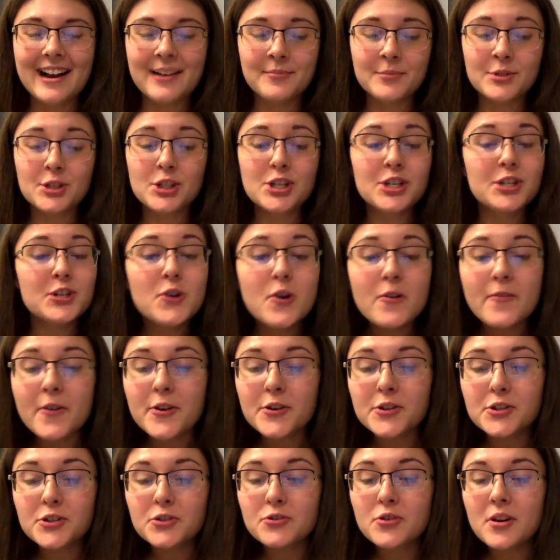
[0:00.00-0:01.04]
She knew of
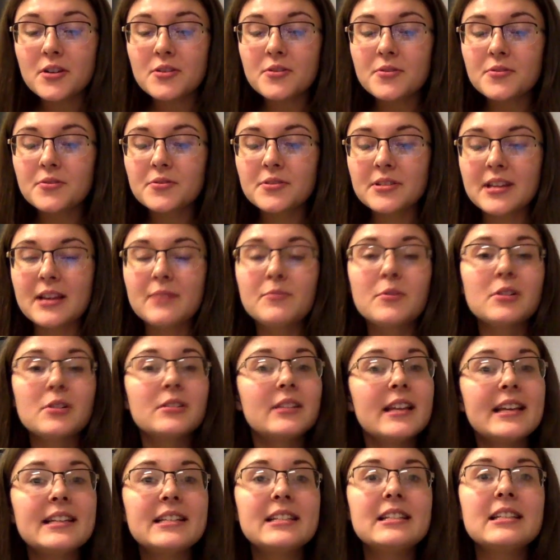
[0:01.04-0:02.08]
our struggles and
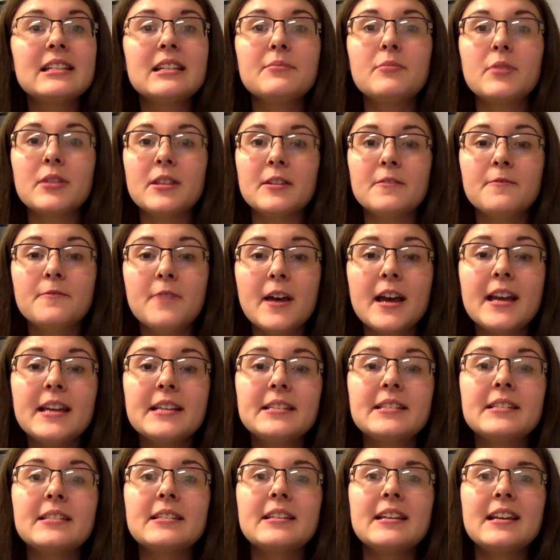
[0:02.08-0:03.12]
related to them with
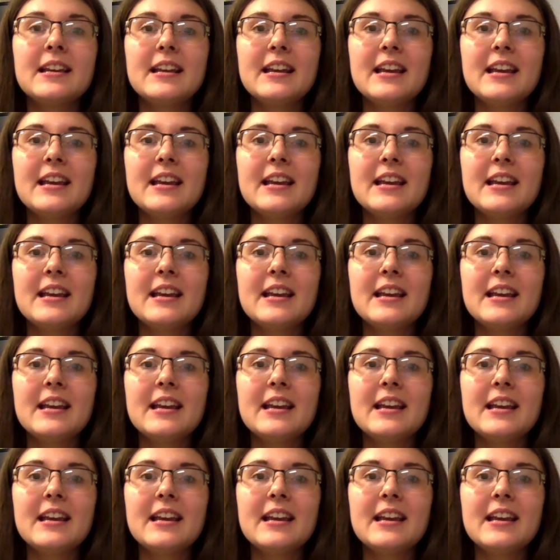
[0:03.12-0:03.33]
advice,